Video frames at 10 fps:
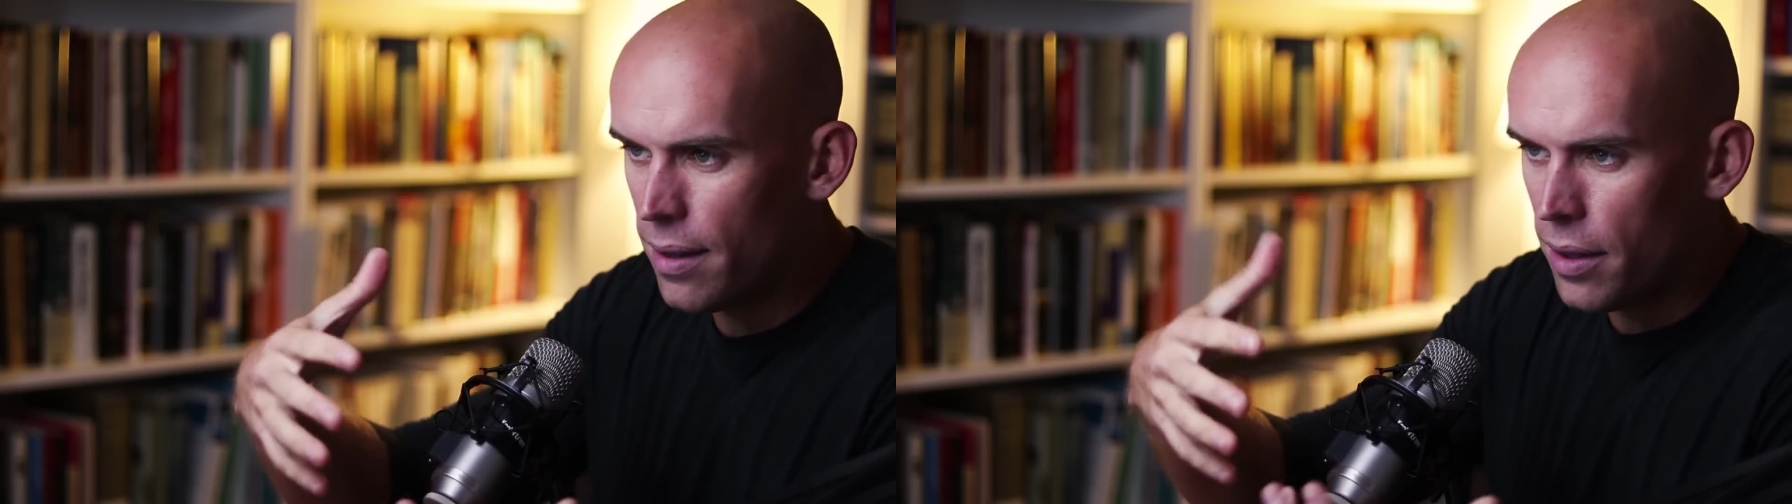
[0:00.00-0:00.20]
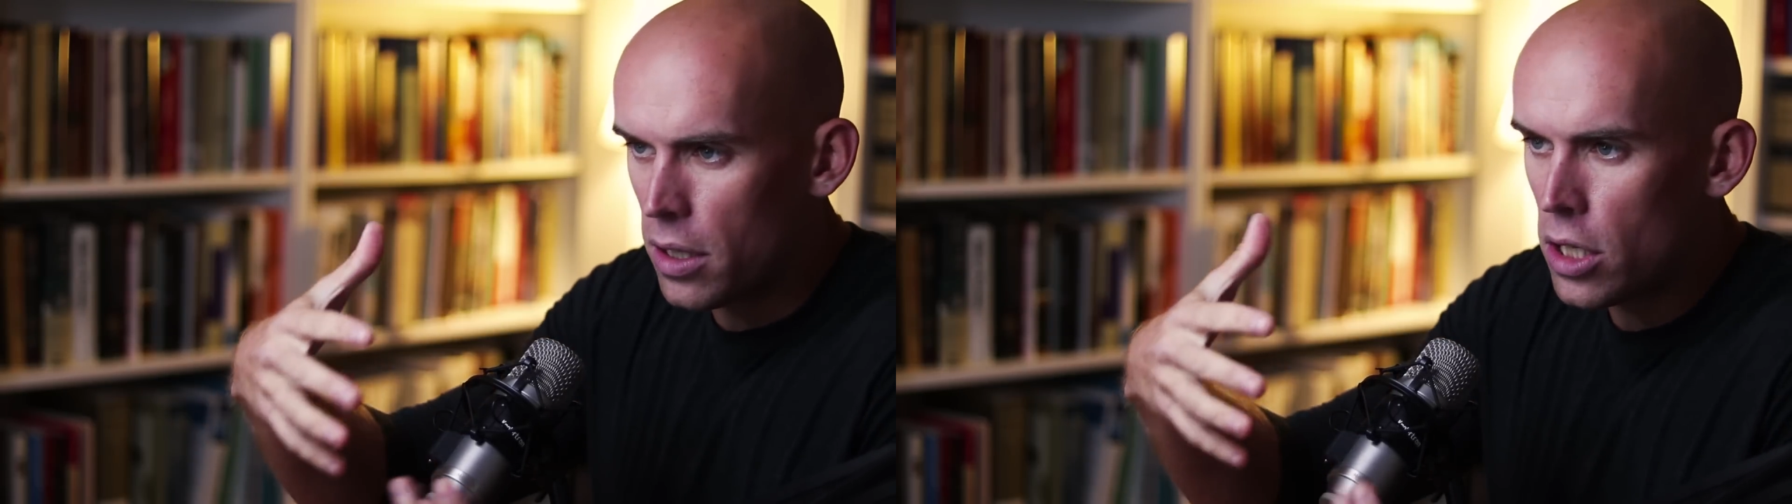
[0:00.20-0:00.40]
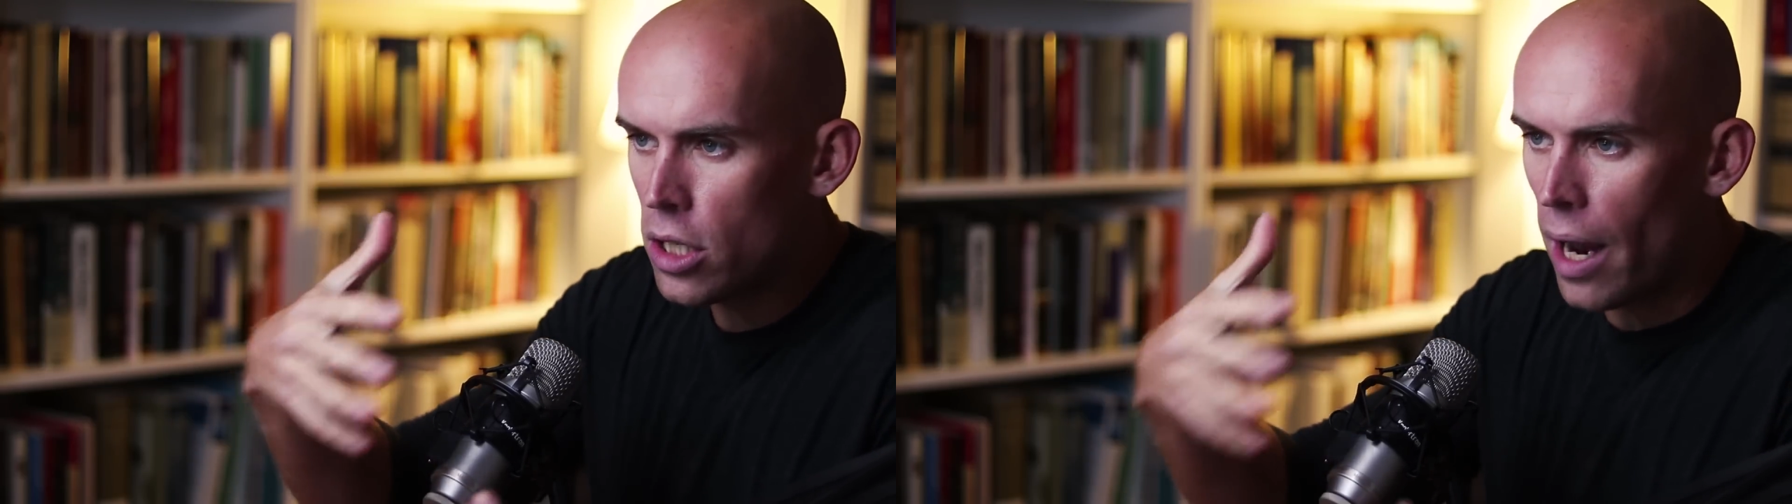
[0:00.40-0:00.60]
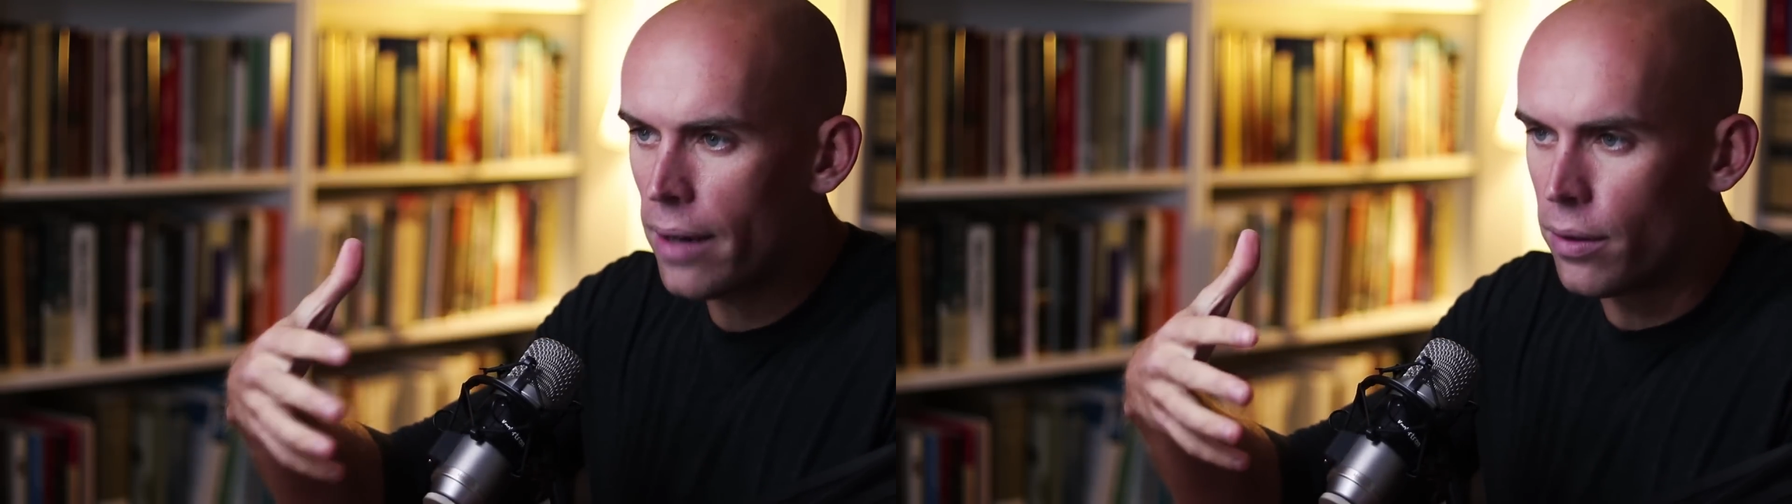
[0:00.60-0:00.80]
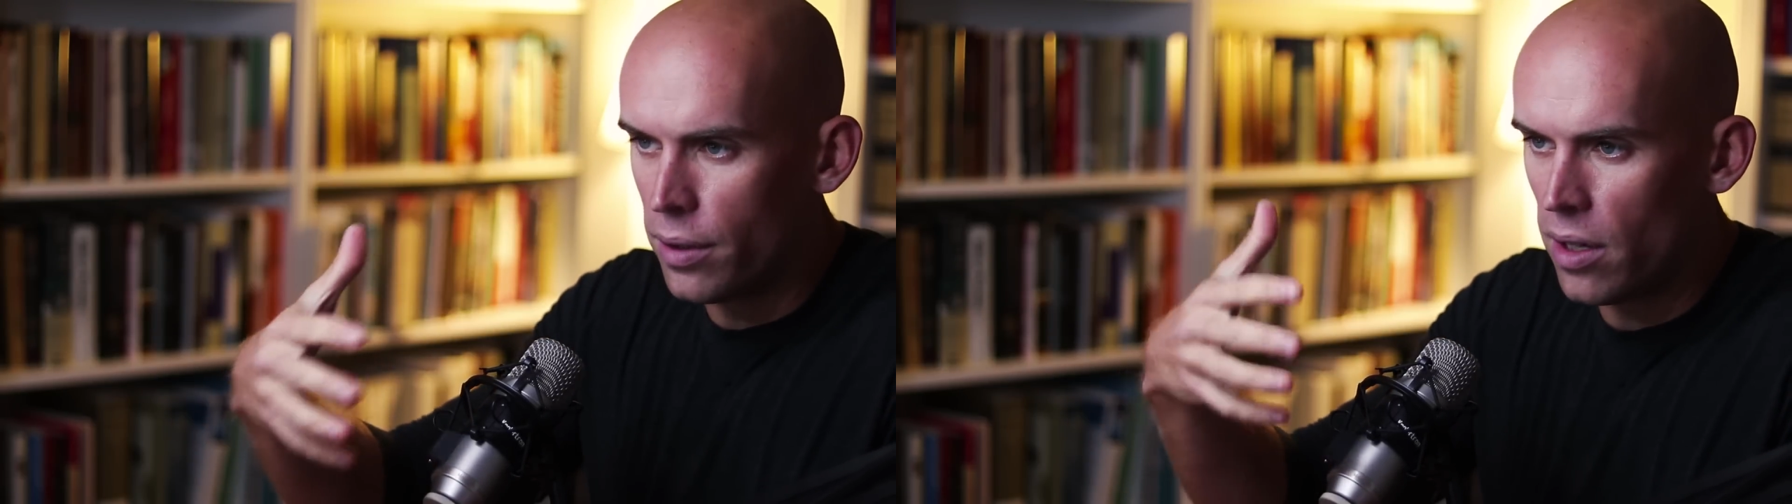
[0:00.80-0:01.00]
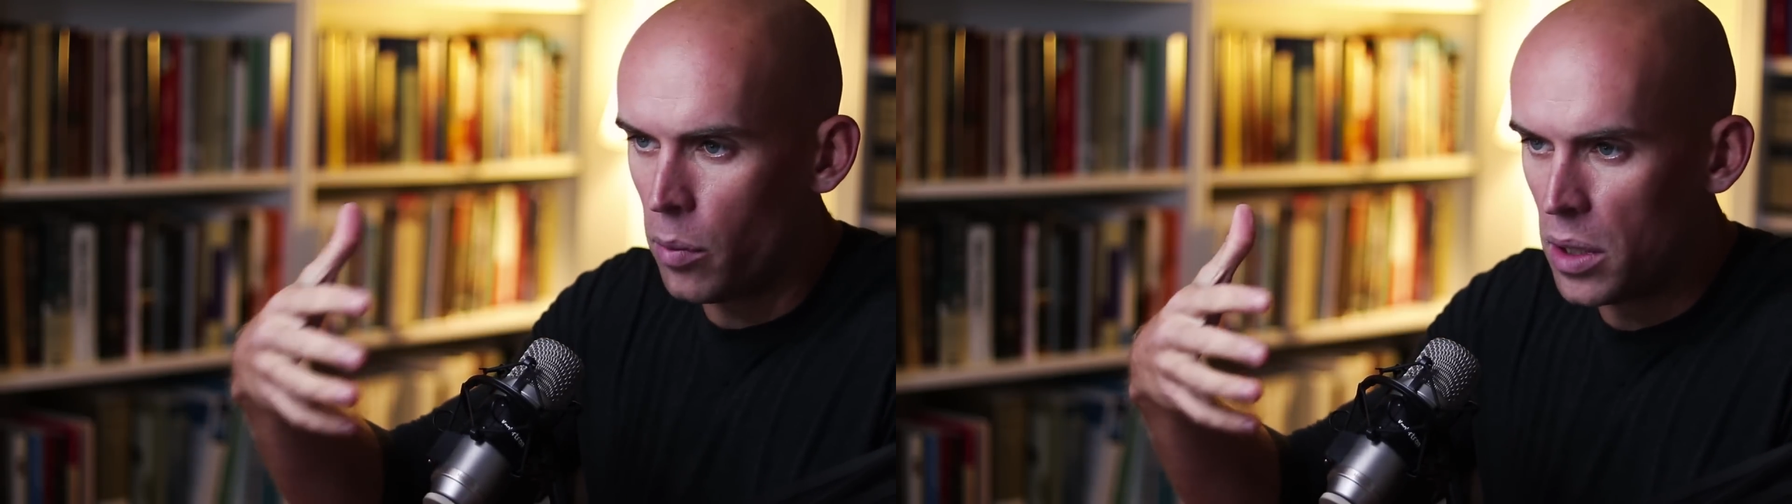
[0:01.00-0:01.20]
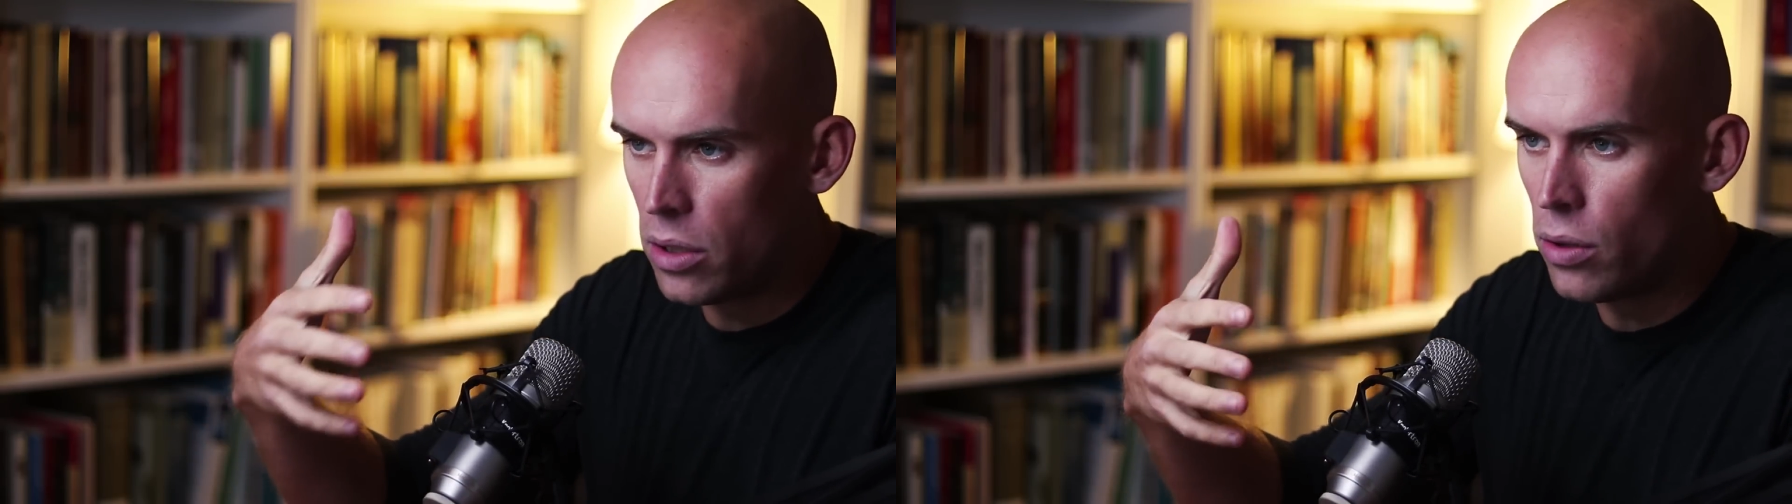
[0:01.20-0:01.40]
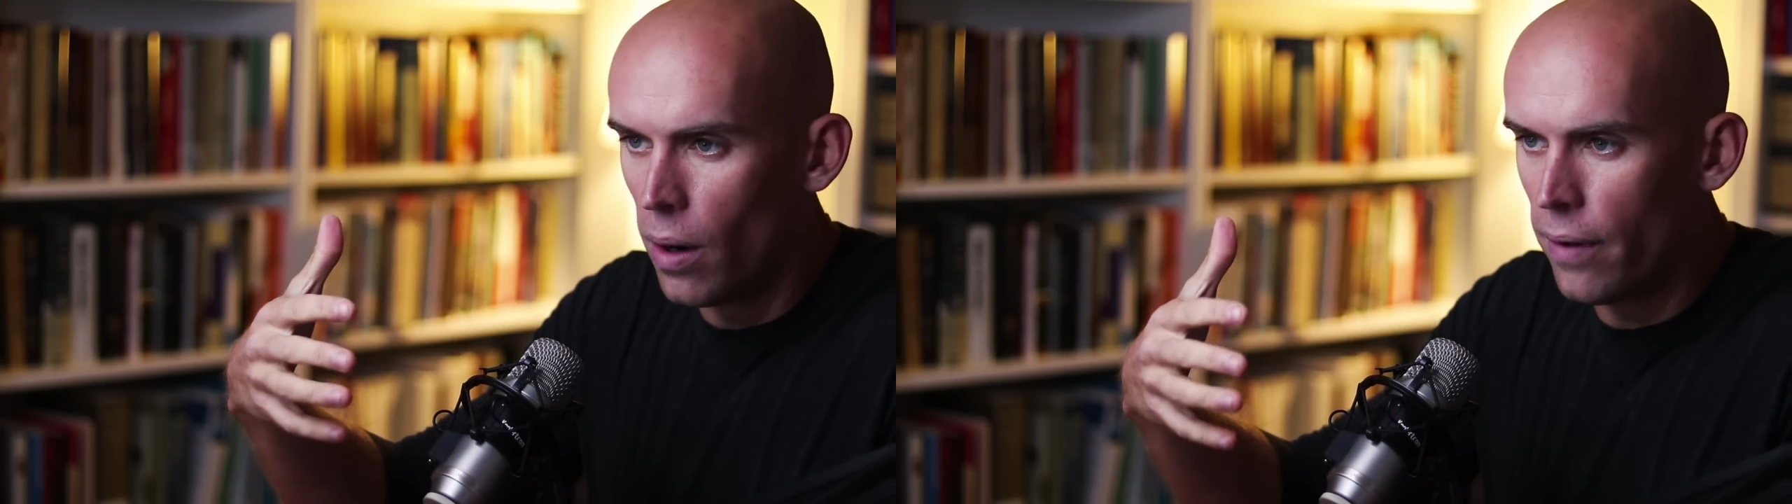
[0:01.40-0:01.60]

the shackles that we too